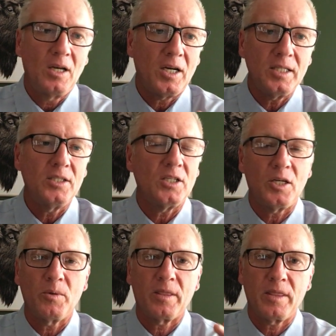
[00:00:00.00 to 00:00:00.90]
I didn't
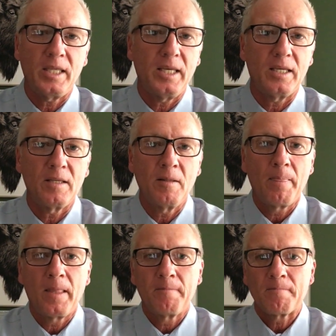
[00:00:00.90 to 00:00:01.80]
know a thing
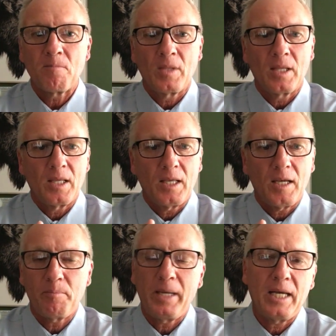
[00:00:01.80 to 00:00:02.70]

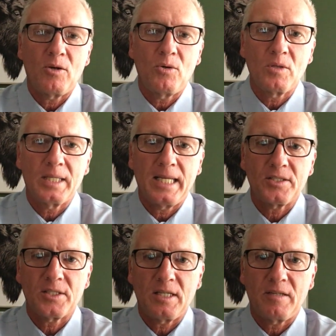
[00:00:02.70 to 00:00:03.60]
about all of that
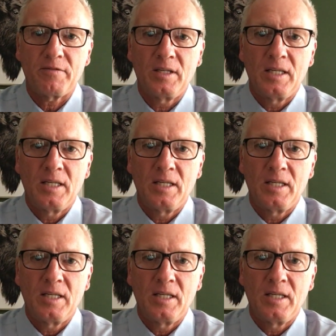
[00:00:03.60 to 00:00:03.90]
stuff.